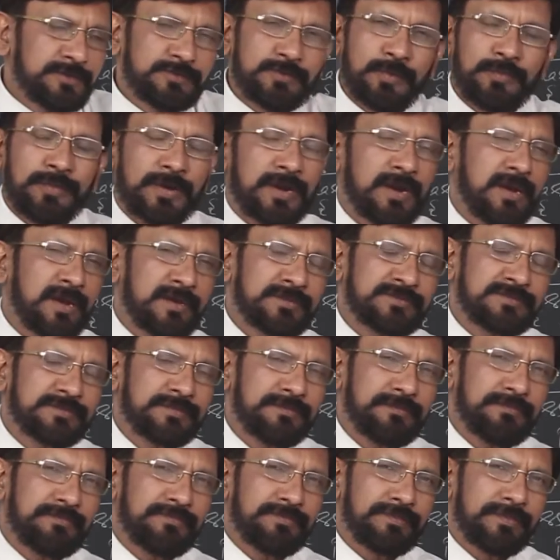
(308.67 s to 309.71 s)
superclass.
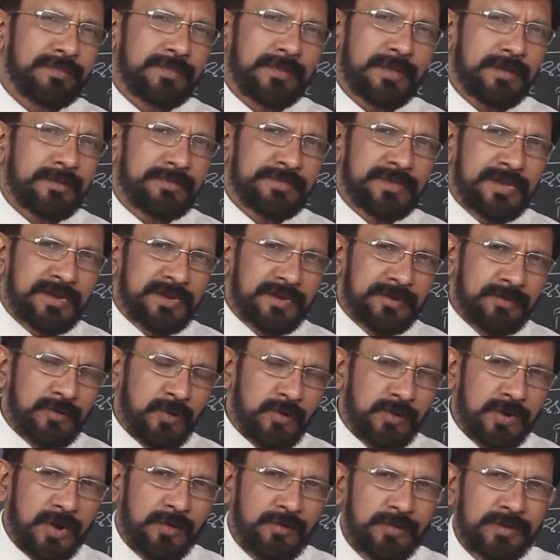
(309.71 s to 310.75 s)
There is
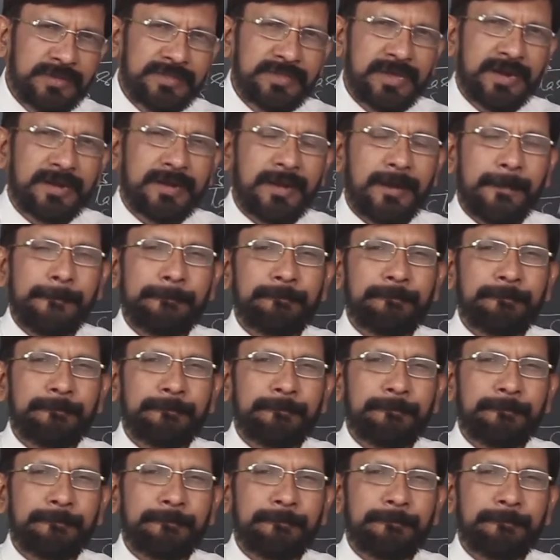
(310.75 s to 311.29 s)
no doubt in that.